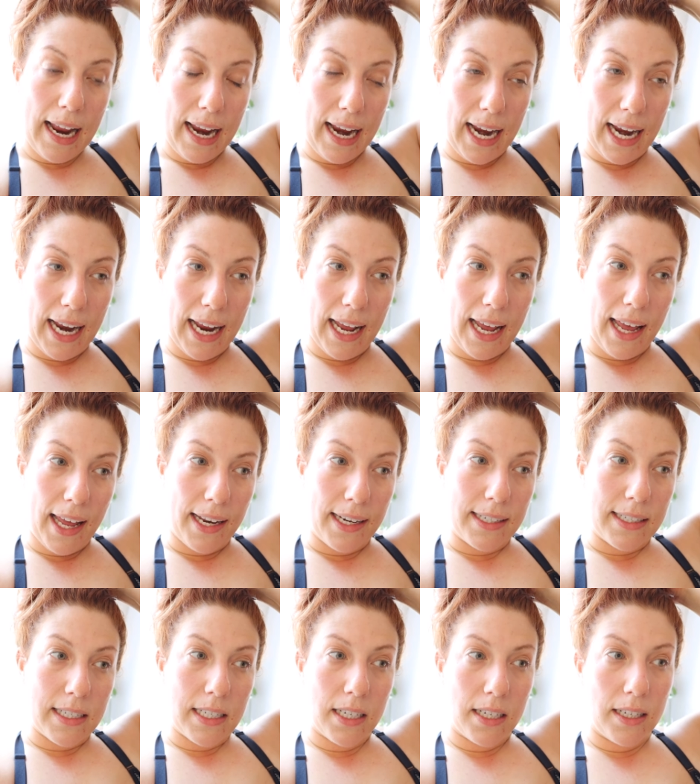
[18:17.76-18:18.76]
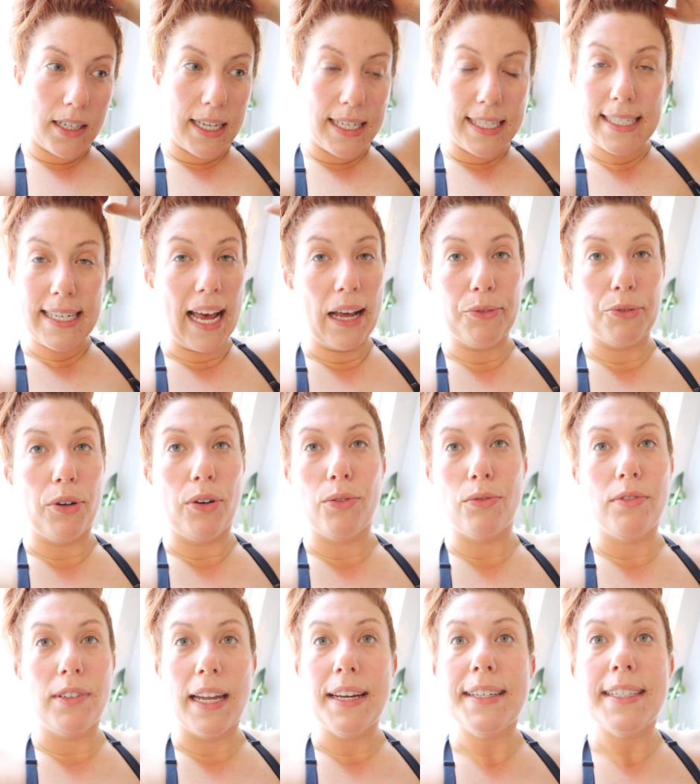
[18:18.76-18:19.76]
and his dad
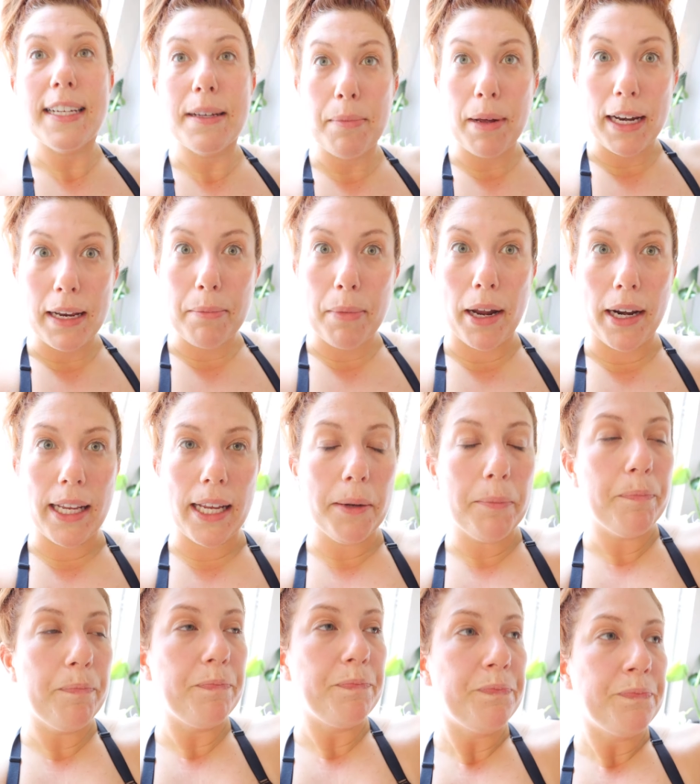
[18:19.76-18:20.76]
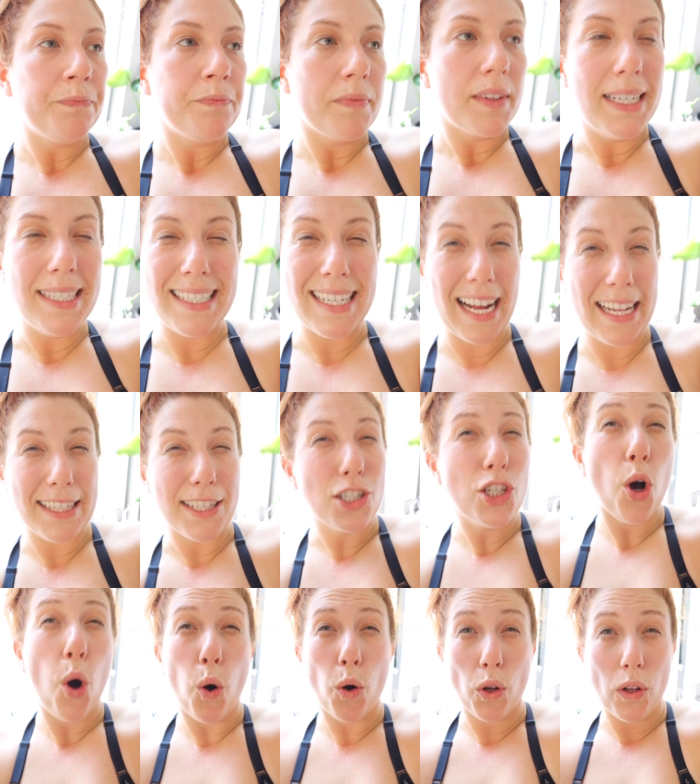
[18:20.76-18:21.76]
won't lend him any money. His dad's a
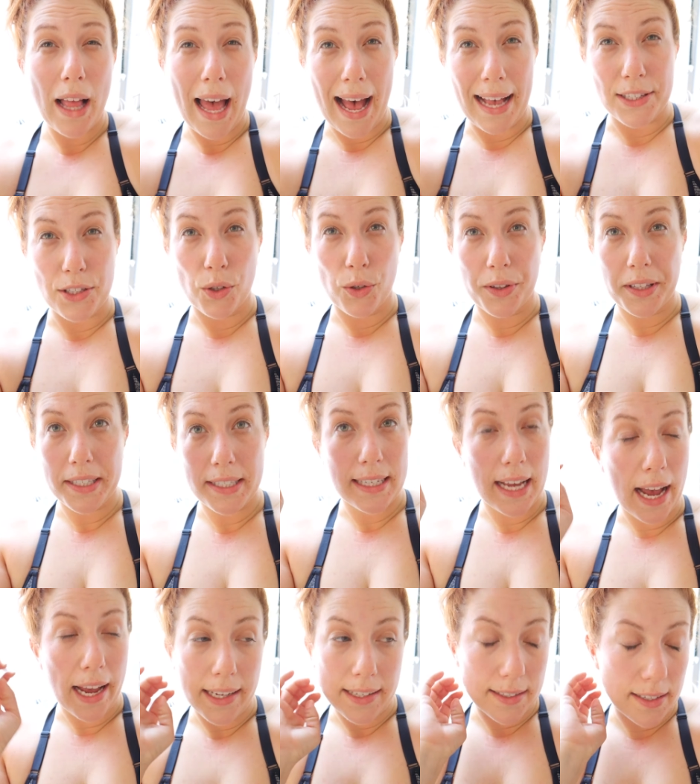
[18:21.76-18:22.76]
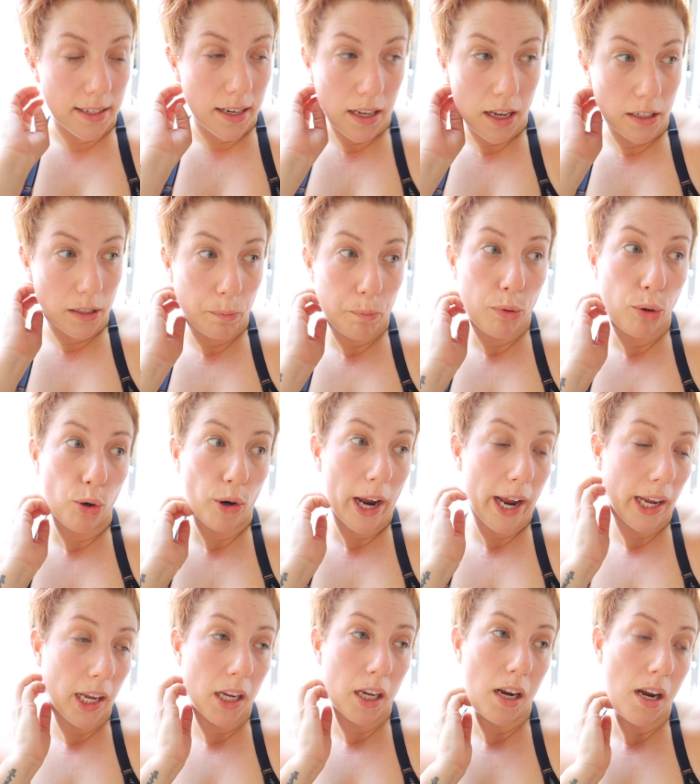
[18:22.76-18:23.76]
total asshole. This guy is a
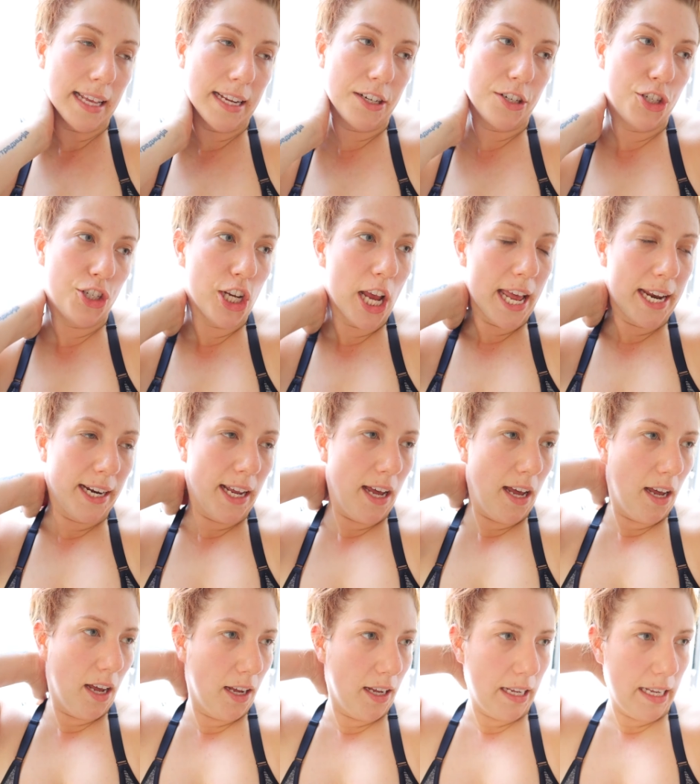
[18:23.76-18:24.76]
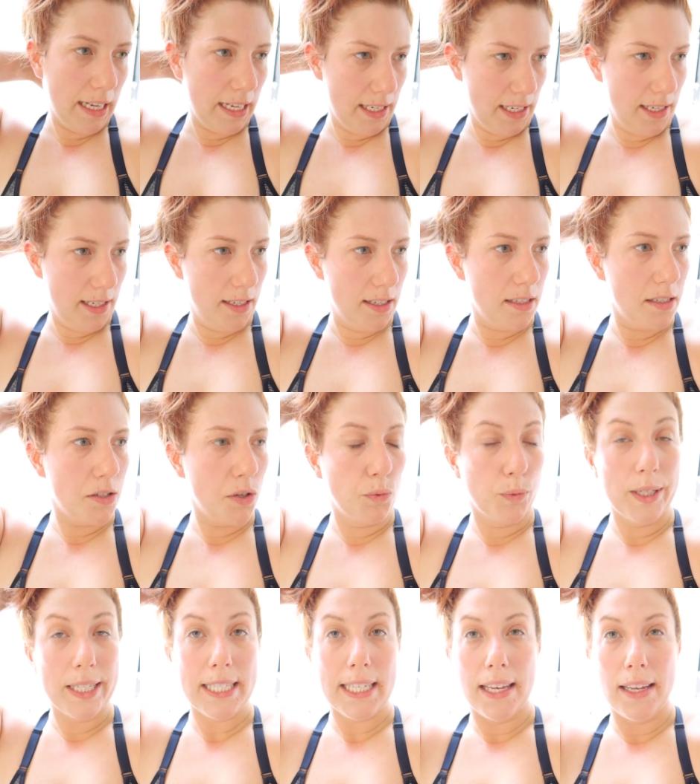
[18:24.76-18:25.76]
prick. Then Jenna is
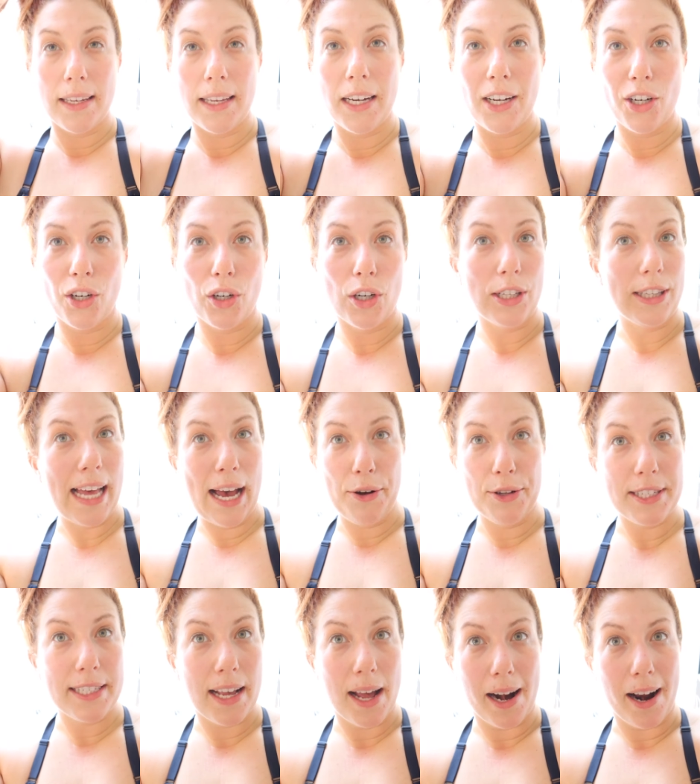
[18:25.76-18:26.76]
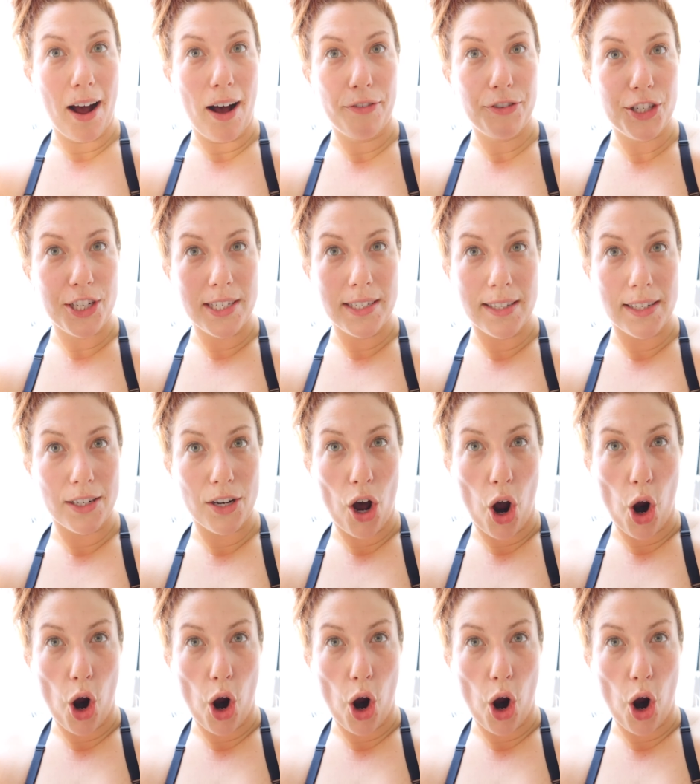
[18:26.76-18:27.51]
risking getting her allowance cut off. She's an